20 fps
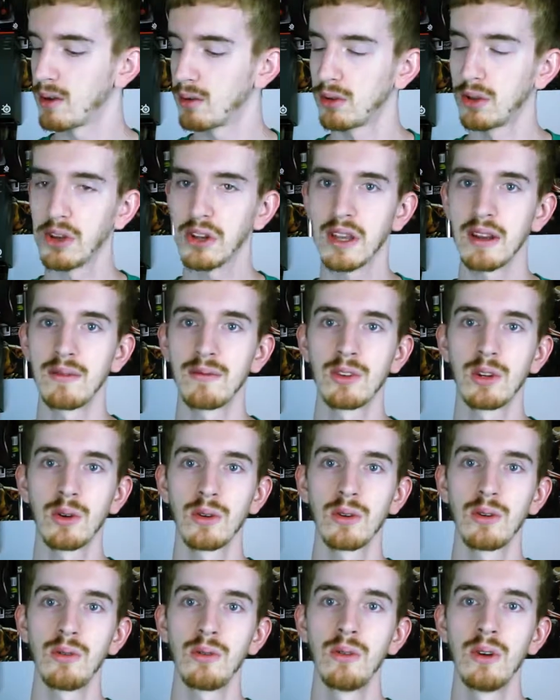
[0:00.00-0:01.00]
you looking
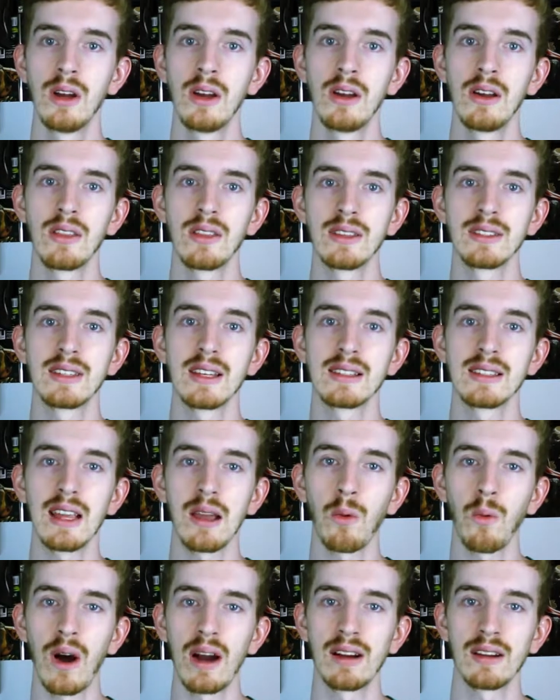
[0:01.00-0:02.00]
to the
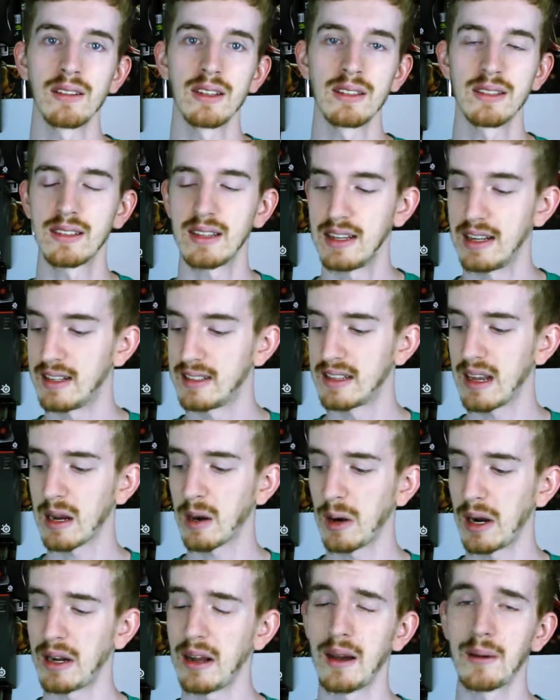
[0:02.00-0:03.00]
Sensei wireless. It is a
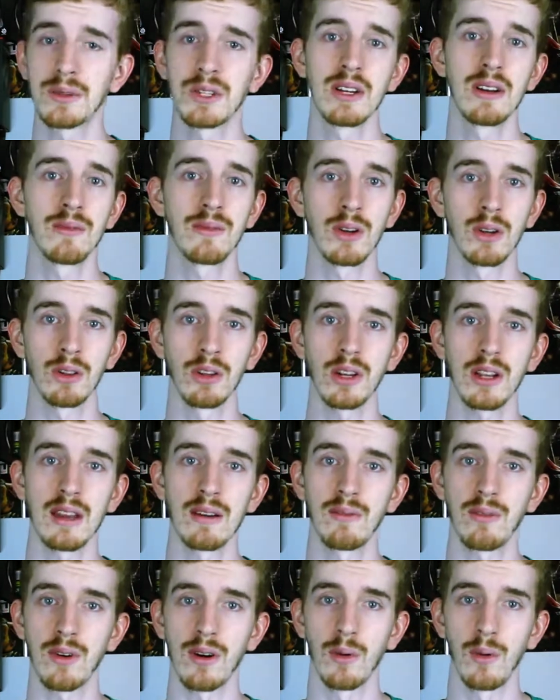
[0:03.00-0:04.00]
great option if you're
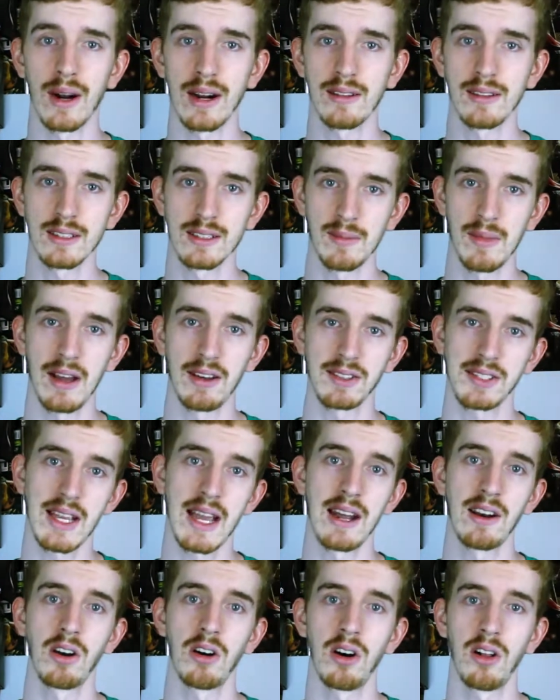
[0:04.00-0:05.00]
looking for a wireless mouse
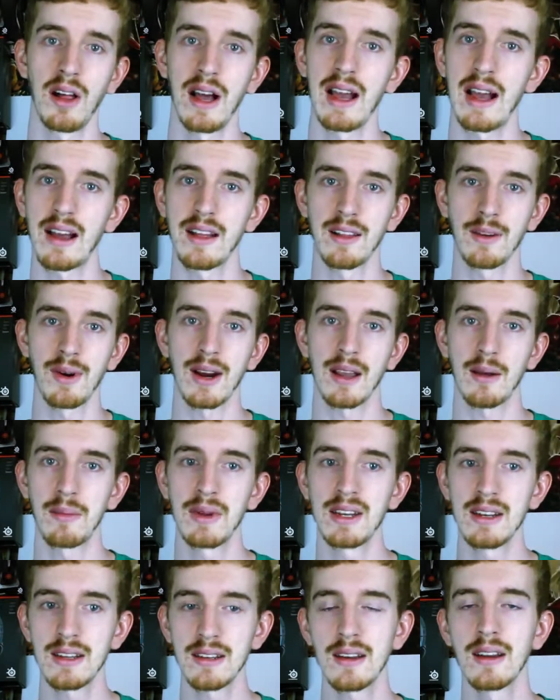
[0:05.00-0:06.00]
at all. I highly
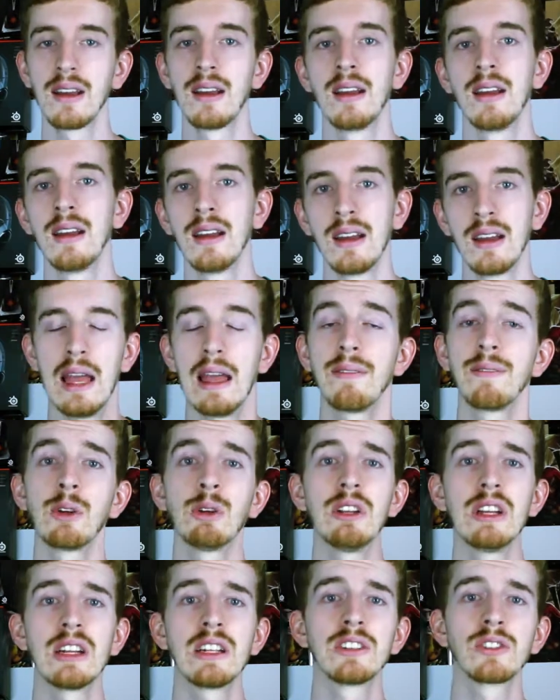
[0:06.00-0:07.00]
recommend it. If you
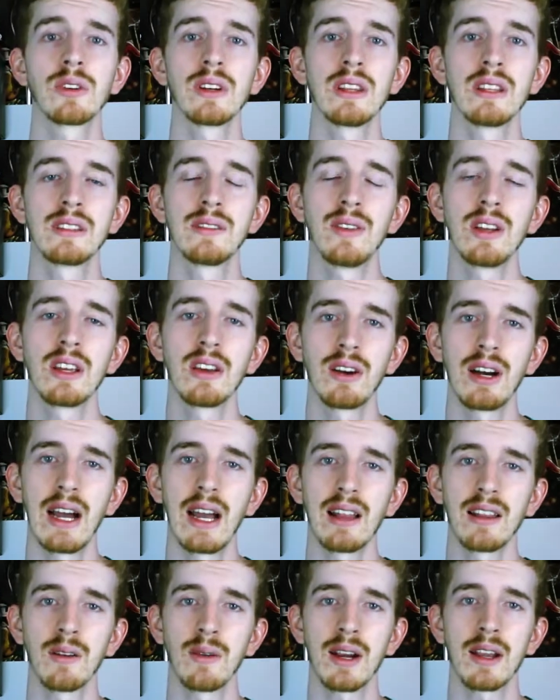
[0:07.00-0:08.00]
did enjoy this video, I
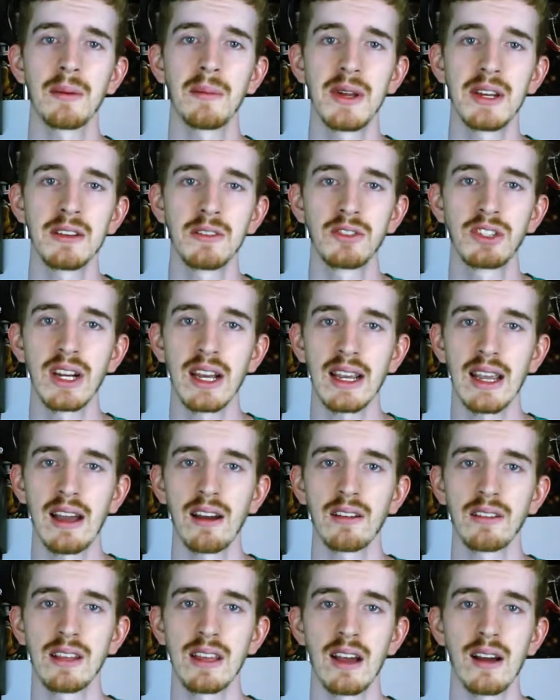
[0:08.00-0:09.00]
highly recommend you check
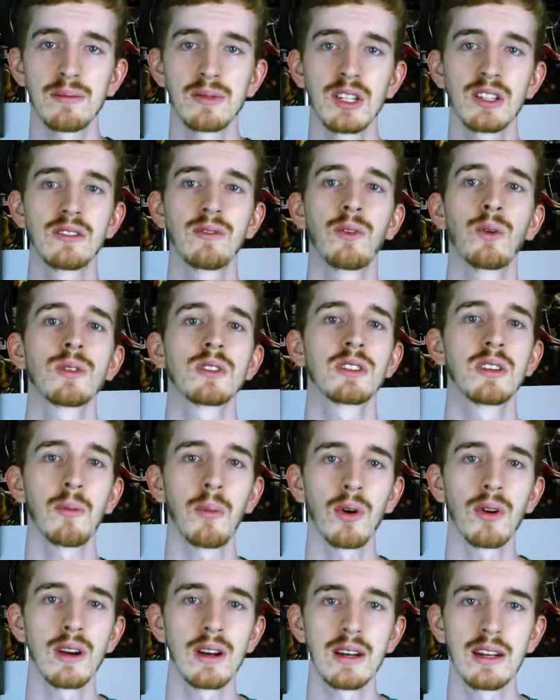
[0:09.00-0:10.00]
out the options for
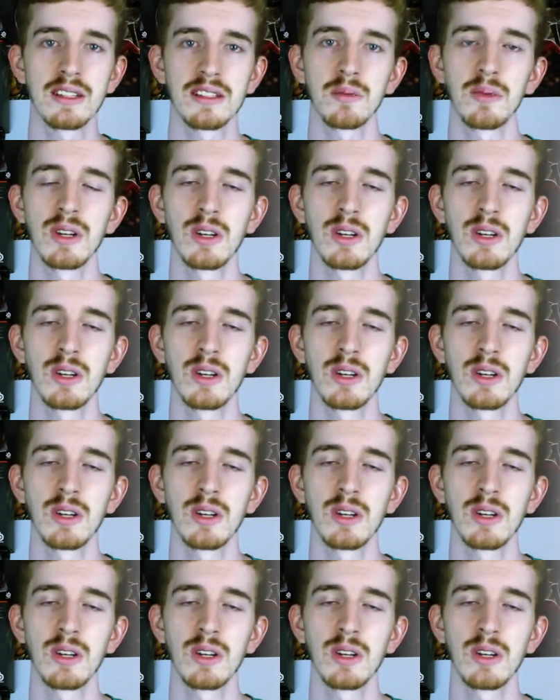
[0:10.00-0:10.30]
supporting us.